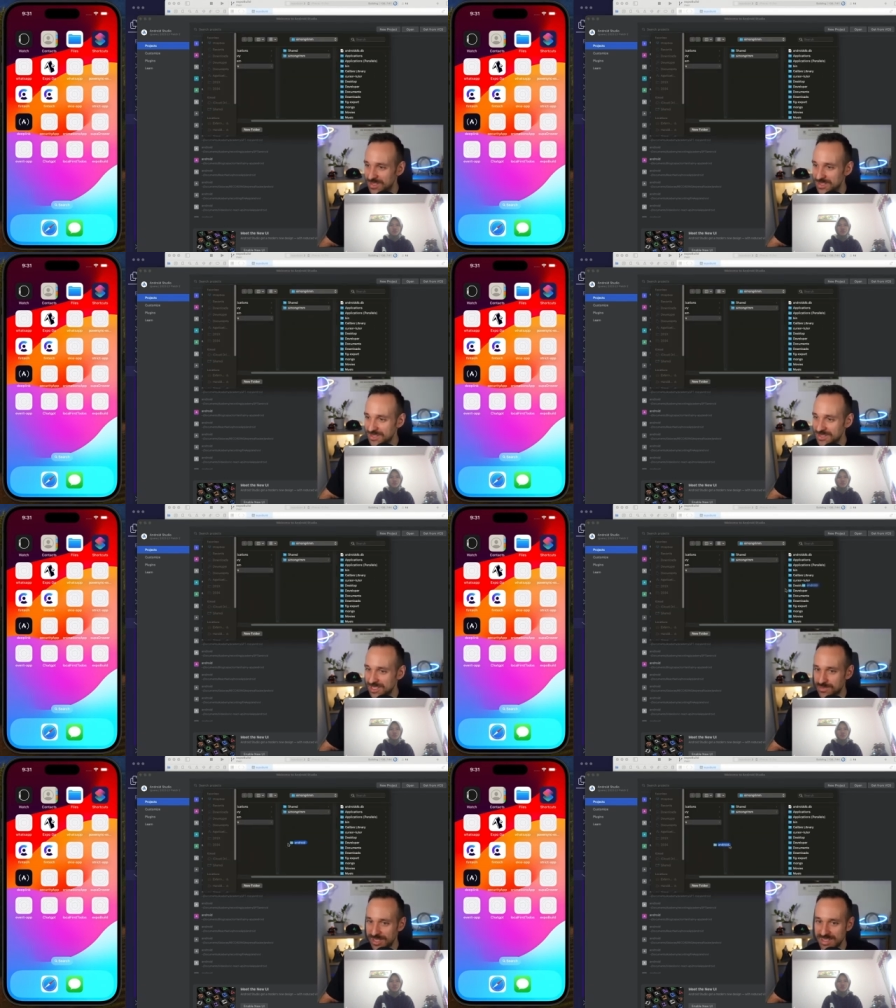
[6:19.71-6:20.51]
So
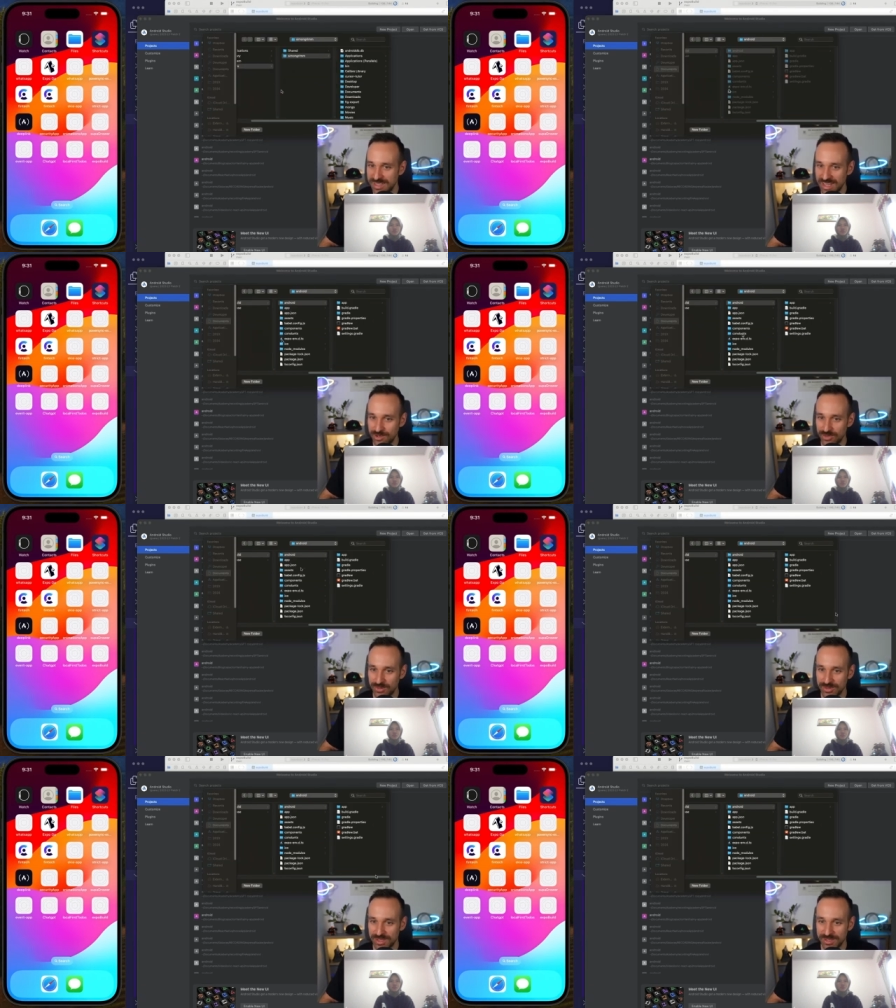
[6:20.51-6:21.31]
let's bring in the Android
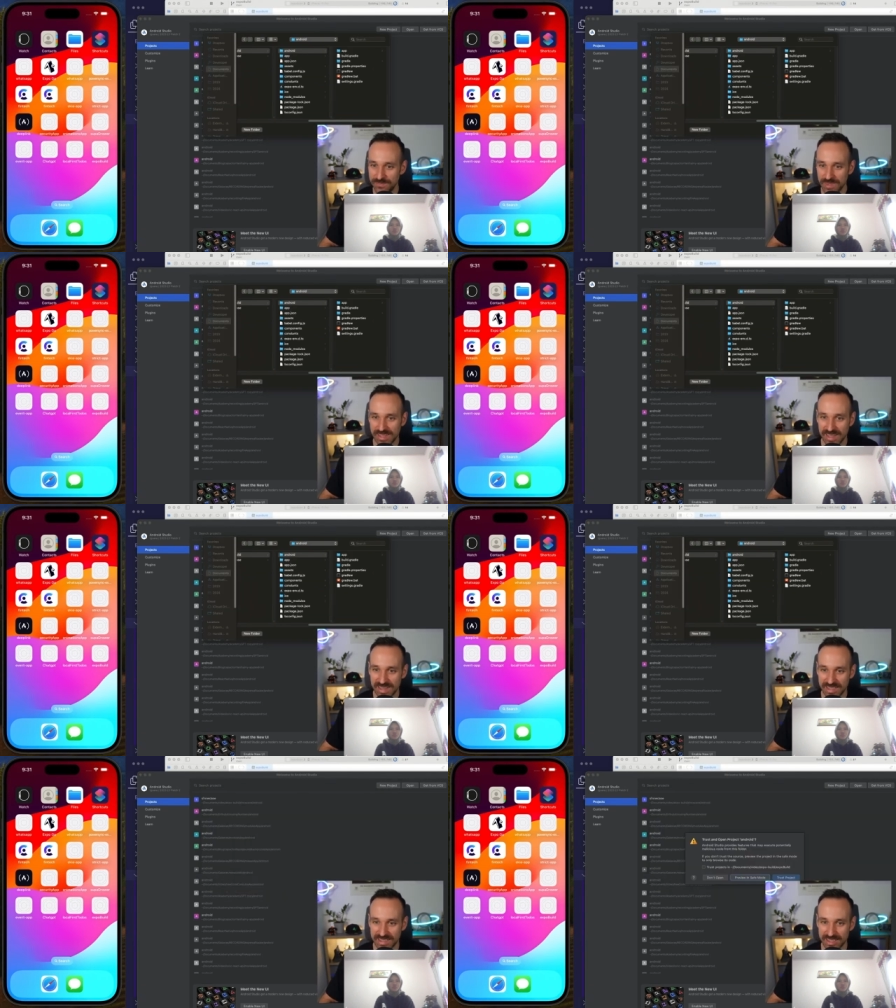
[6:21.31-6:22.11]
folder here
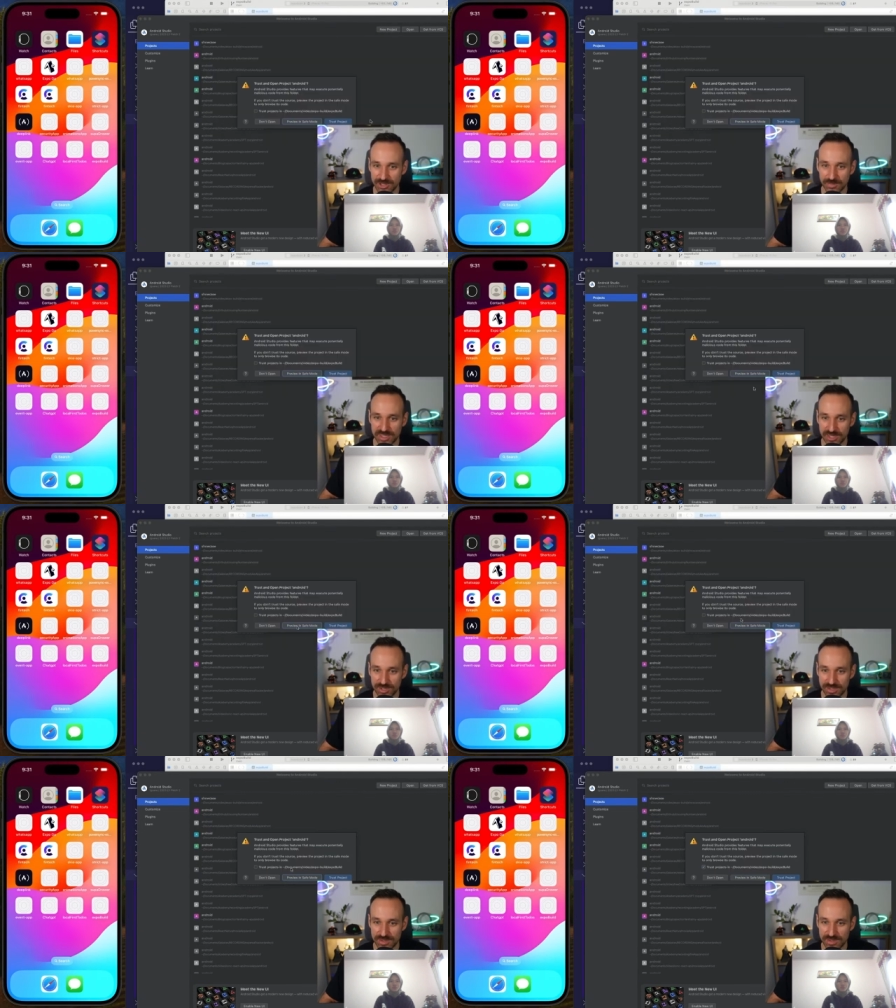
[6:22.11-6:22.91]
and click Open in
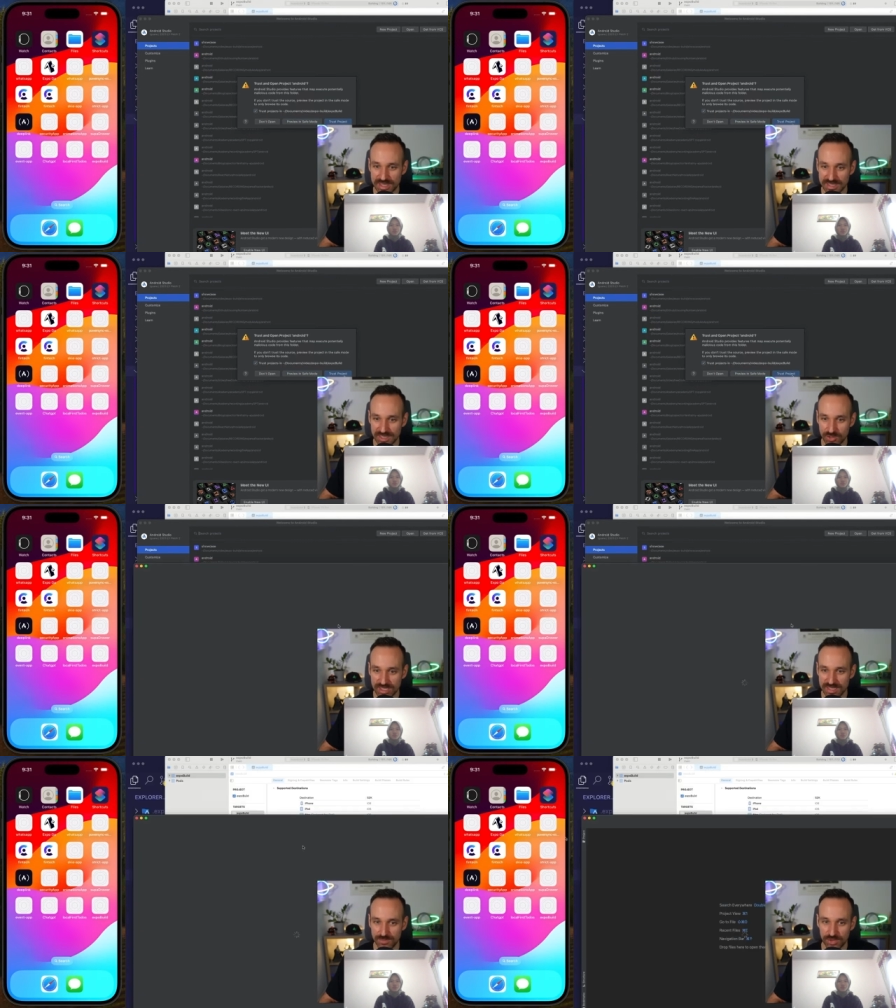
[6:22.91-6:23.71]
Android Studio. Yes, I
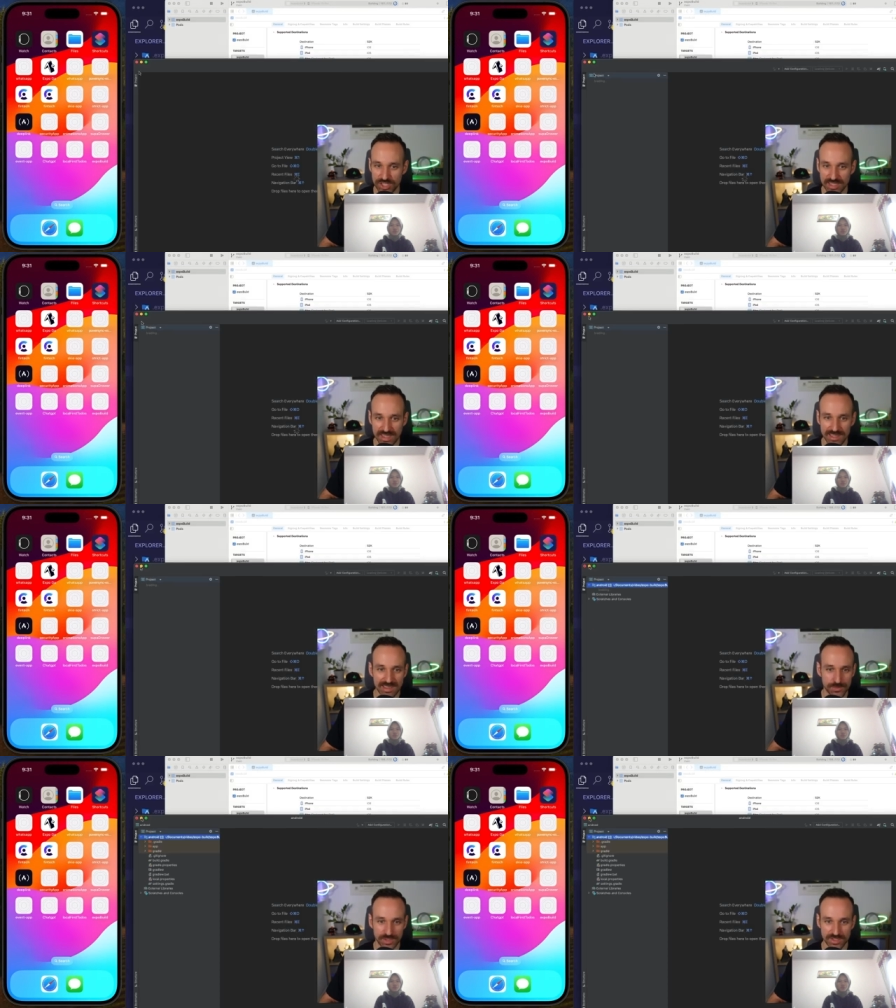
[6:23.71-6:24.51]
trust that project. And then
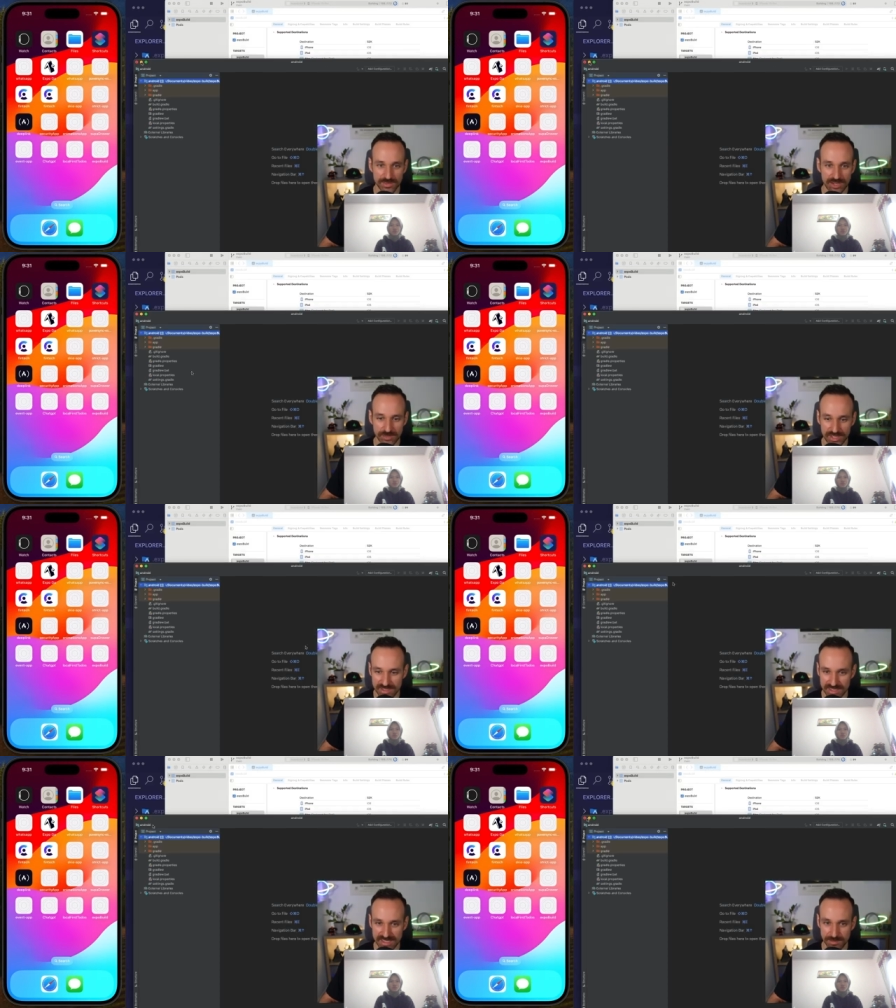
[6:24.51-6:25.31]
let's put this to the background because
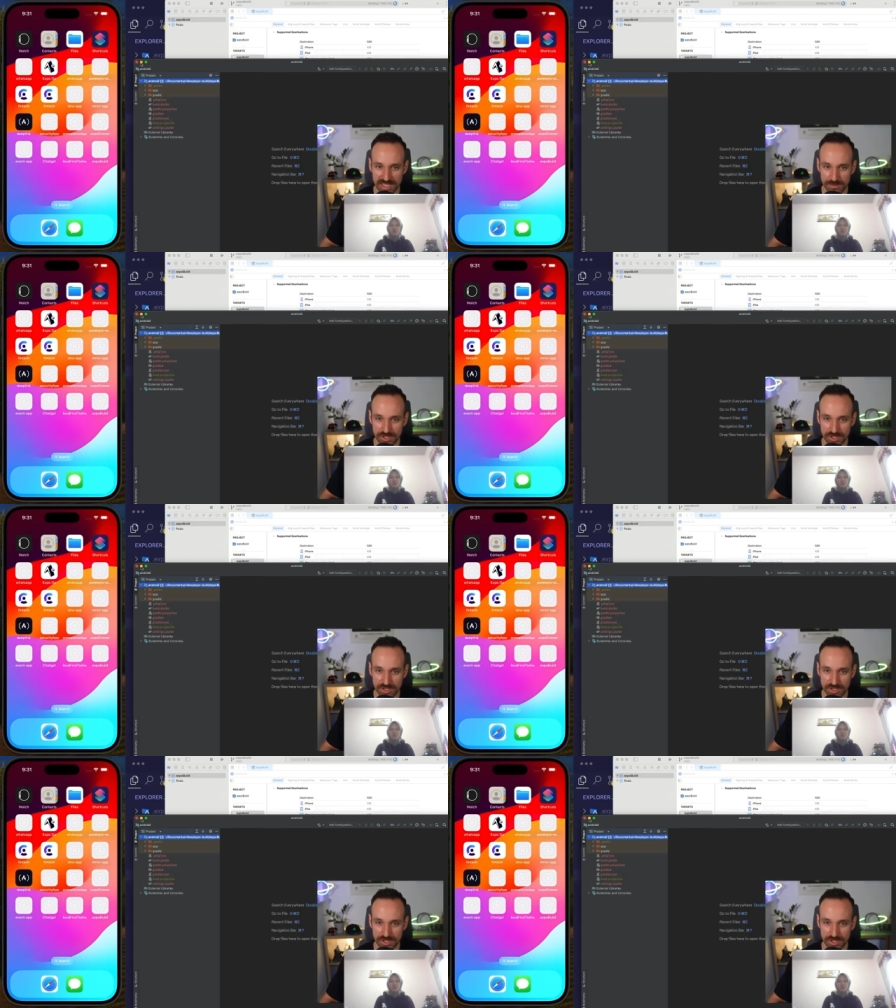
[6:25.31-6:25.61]
this takes some time